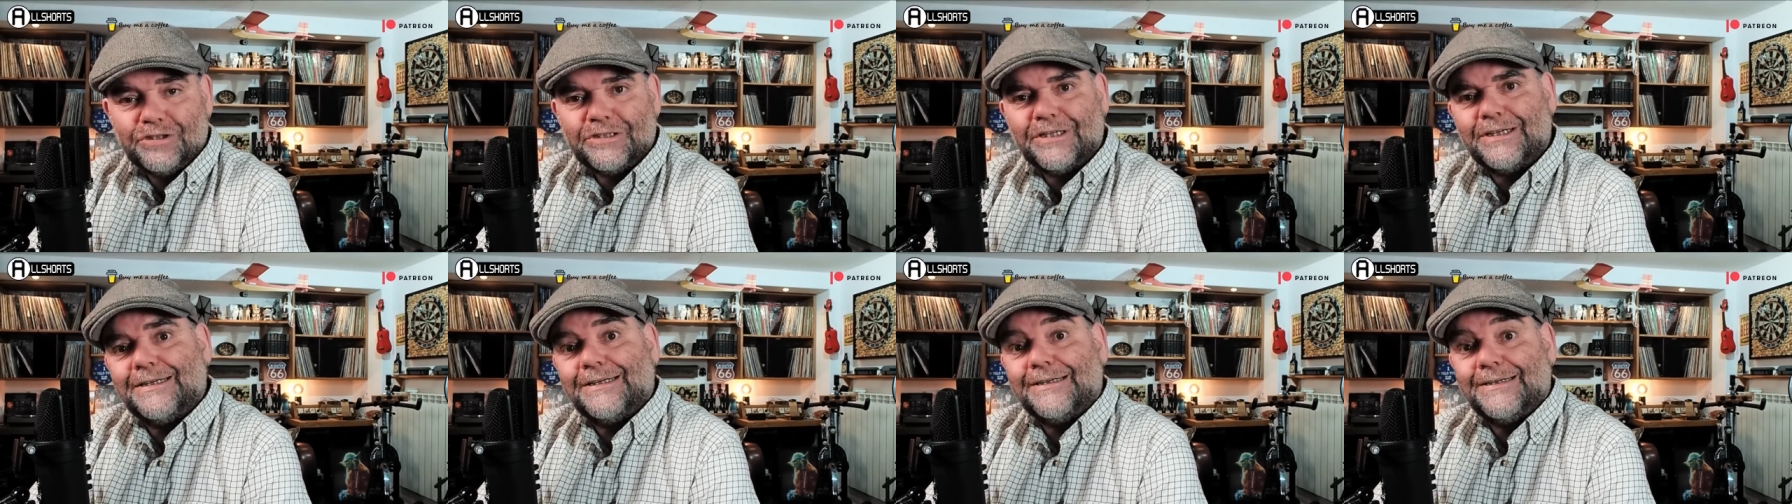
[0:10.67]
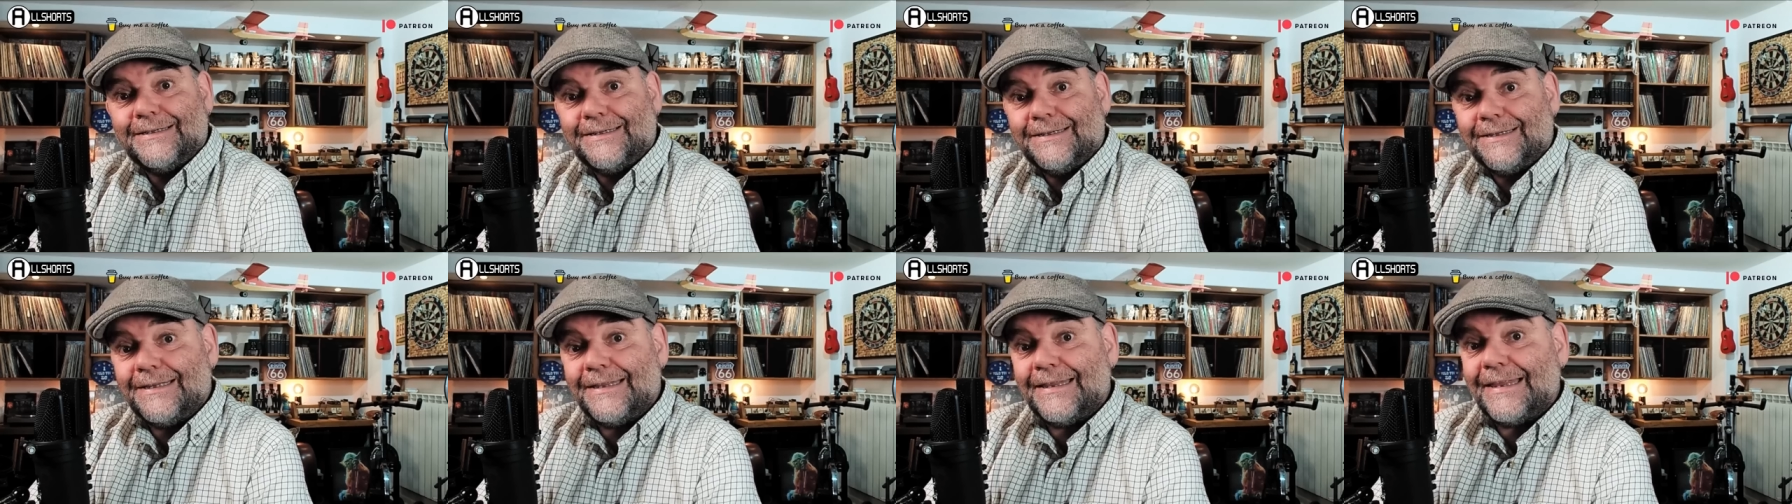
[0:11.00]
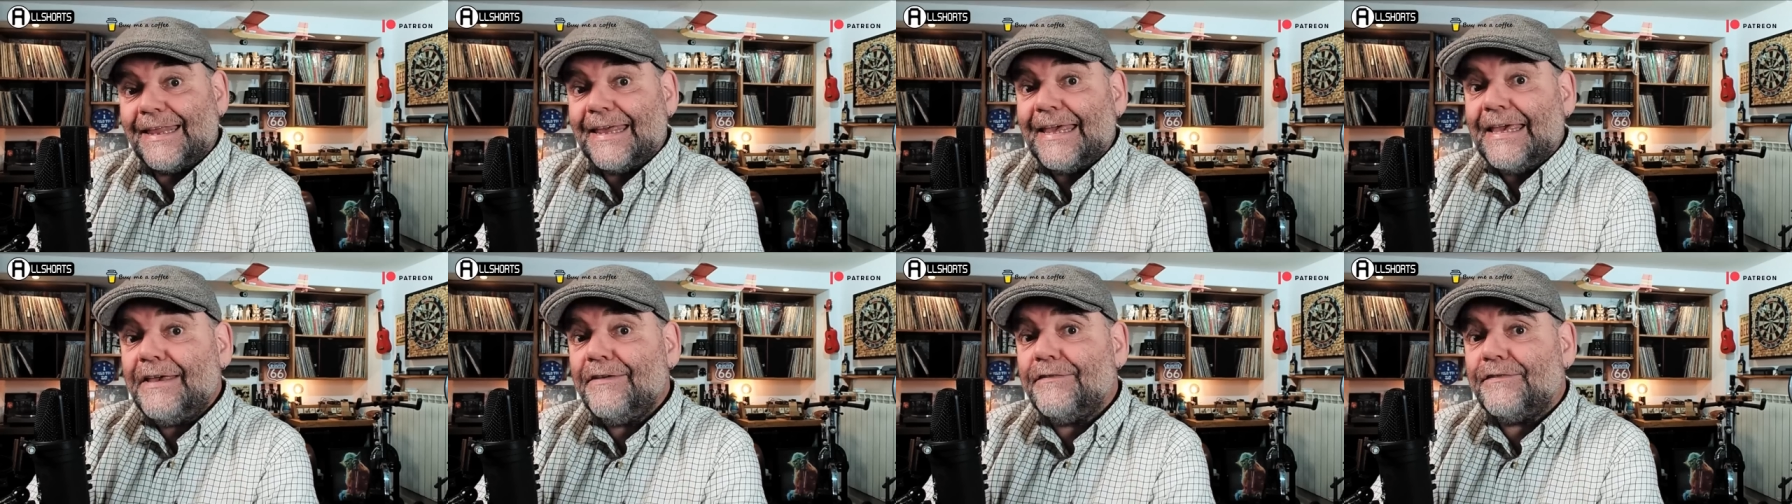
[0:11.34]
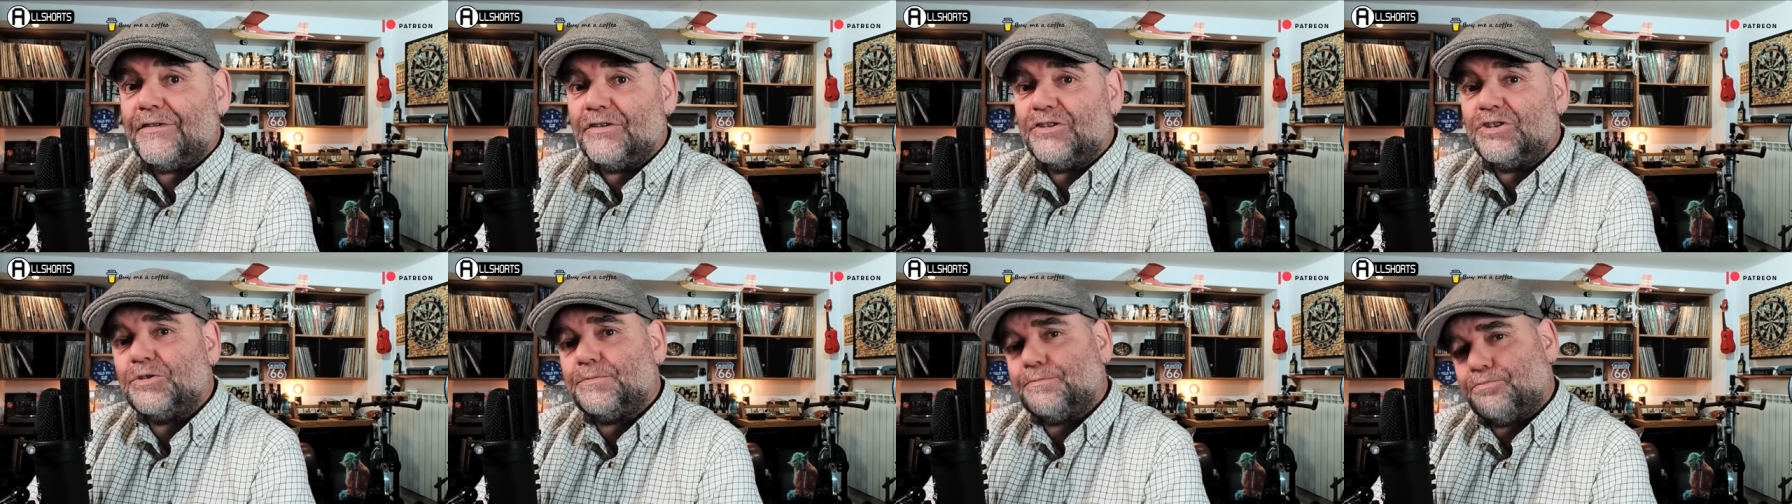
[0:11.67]

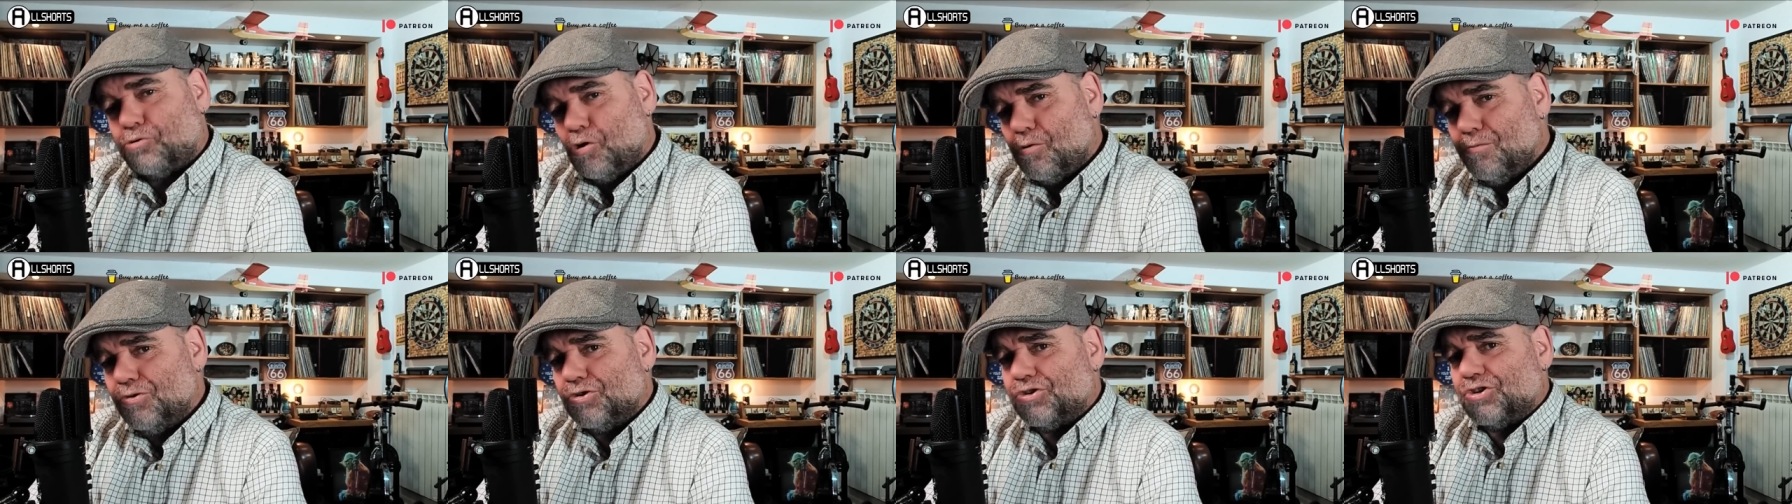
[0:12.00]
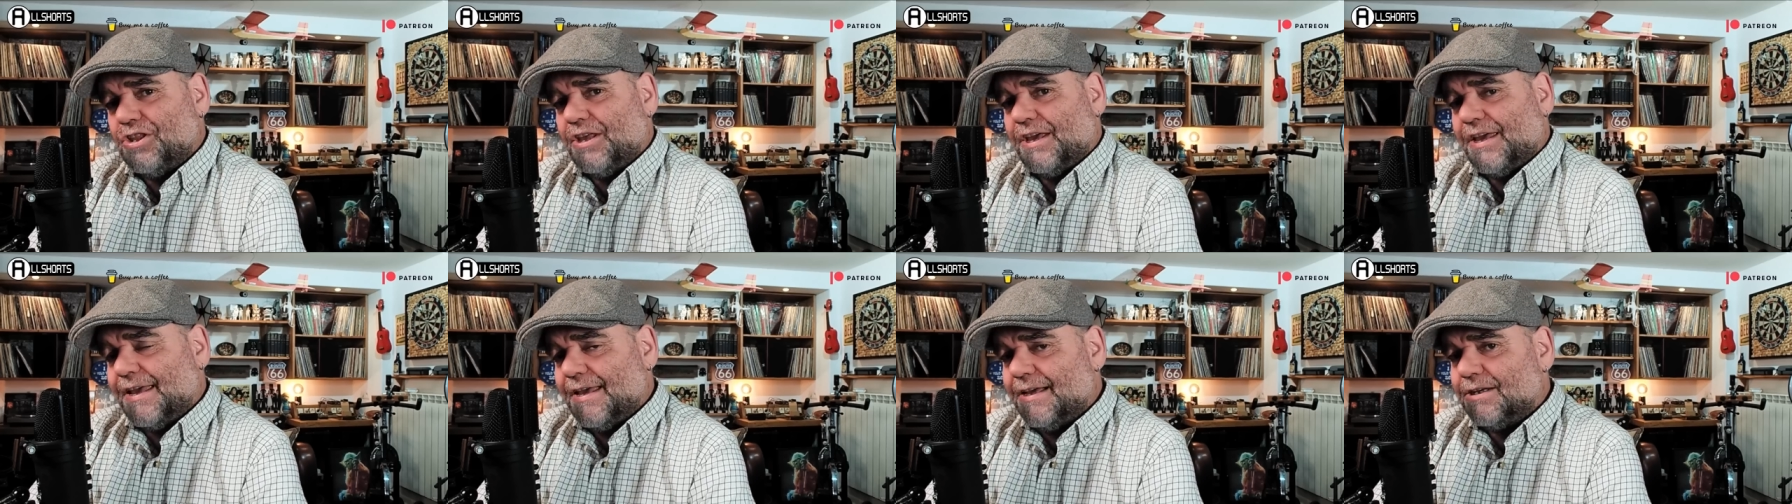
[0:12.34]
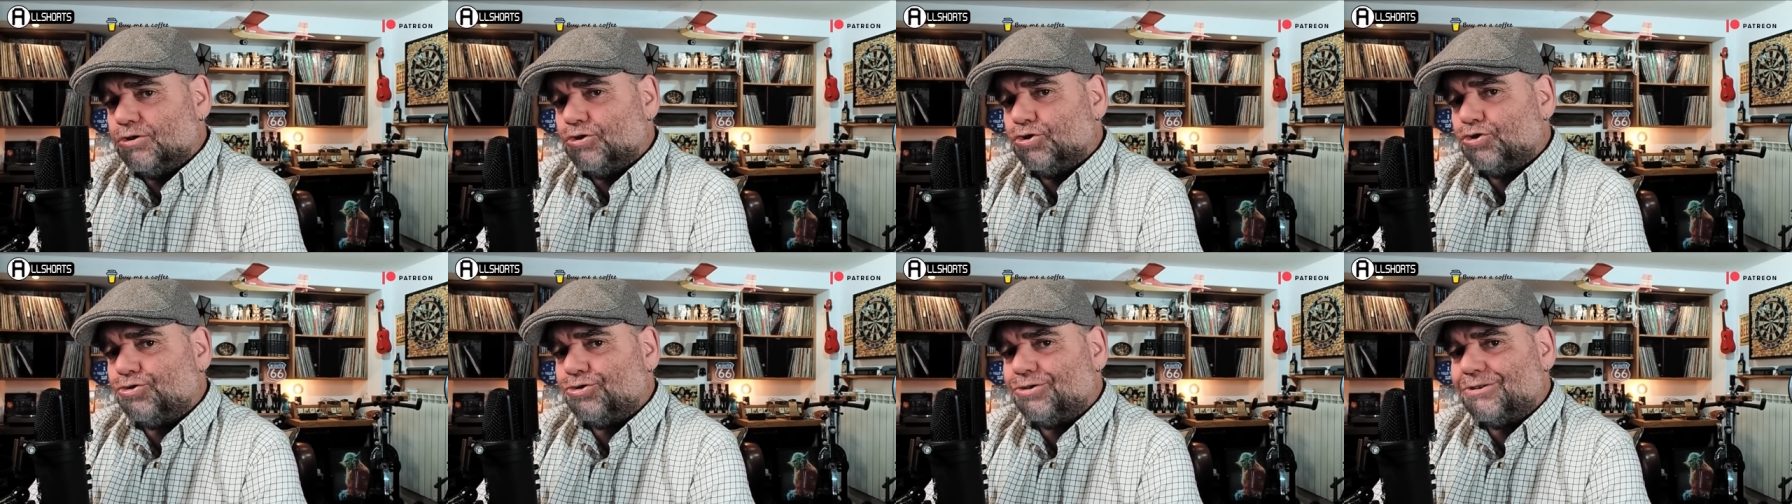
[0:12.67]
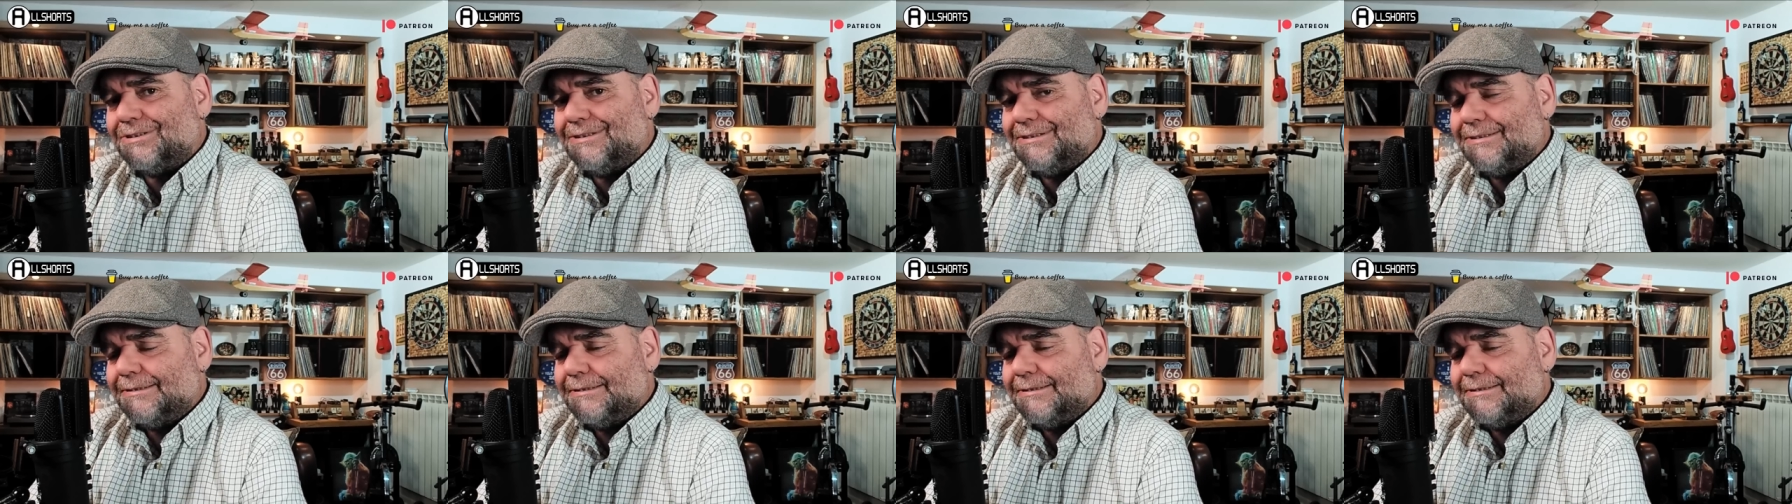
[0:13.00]
leavers promised the country